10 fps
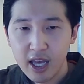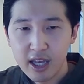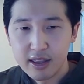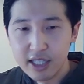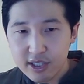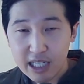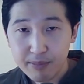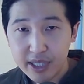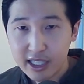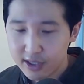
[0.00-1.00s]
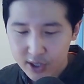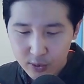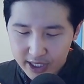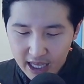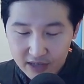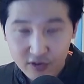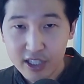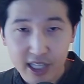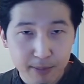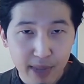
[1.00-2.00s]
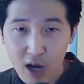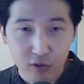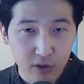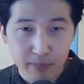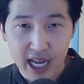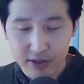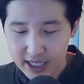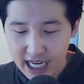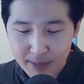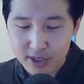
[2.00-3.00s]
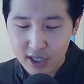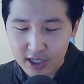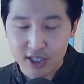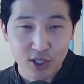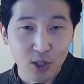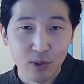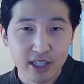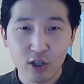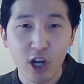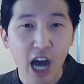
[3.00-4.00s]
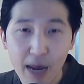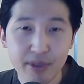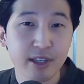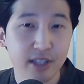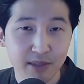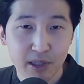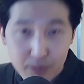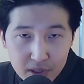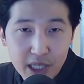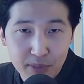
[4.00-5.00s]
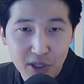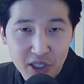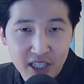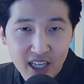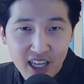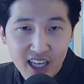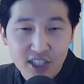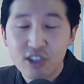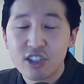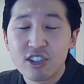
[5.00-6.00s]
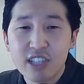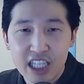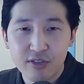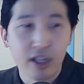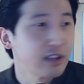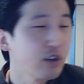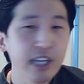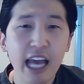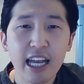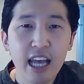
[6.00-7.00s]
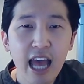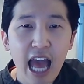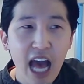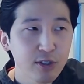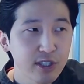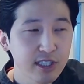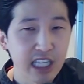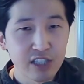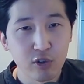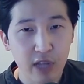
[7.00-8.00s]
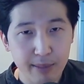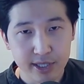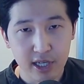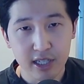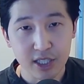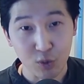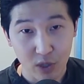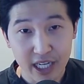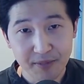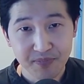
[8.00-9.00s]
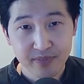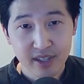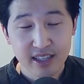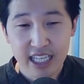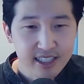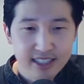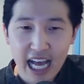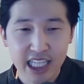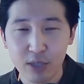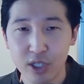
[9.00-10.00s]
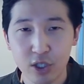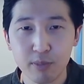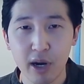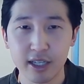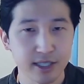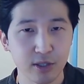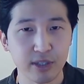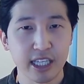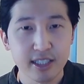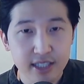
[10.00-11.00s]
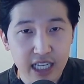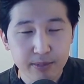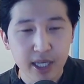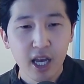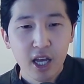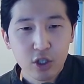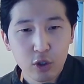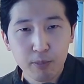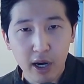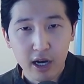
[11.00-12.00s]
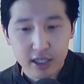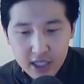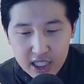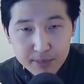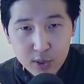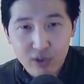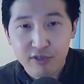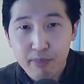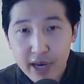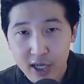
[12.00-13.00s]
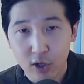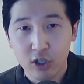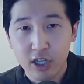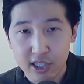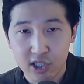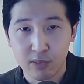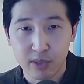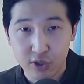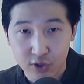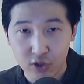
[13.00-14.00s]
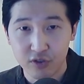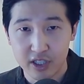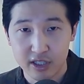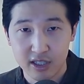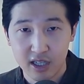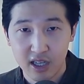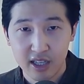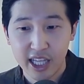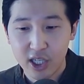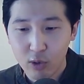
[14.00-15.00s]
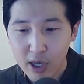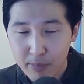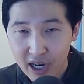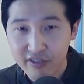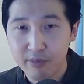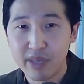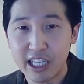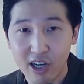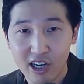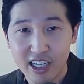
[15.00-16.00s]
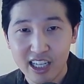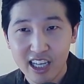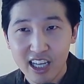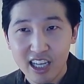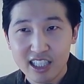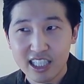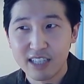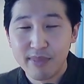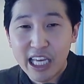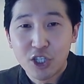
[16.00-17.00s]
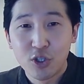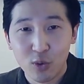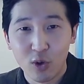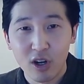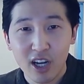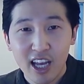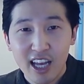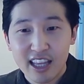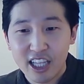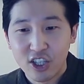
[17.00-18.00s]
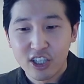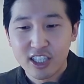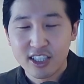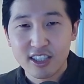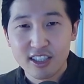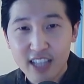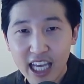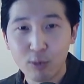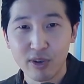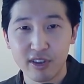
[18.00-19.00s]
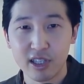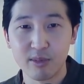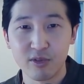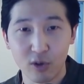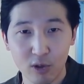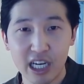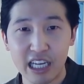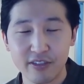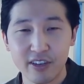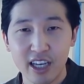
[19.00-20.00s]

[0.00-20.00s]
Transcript: This company is doing everything pound for pound that Amazon is doing. They're copying them, the playbook. Successful. And look at how successful Amazon is, right? That's exactly what Coupang is doing, except Coupang comes with better customer service. They go above and beyond to make sure that you're going to stay with them for life.